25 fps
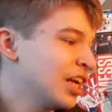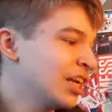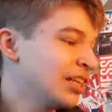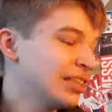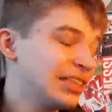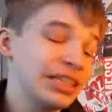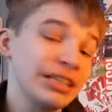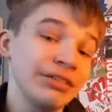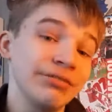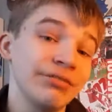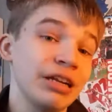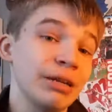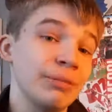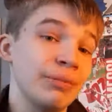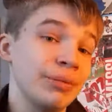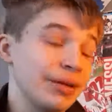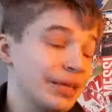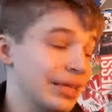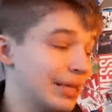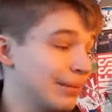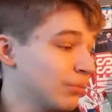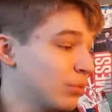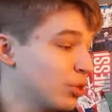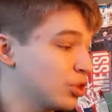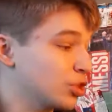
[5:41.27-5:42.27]
Didn't really play
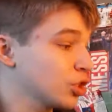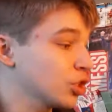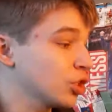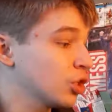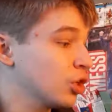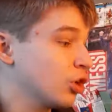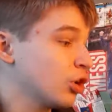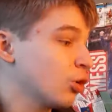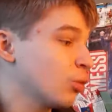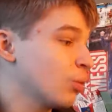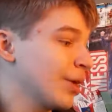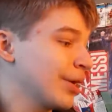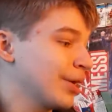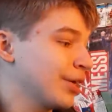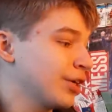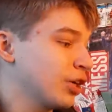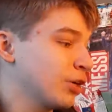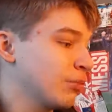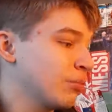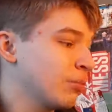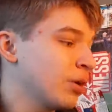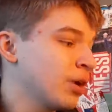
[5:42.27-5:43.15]
that much. And Connor Wickham,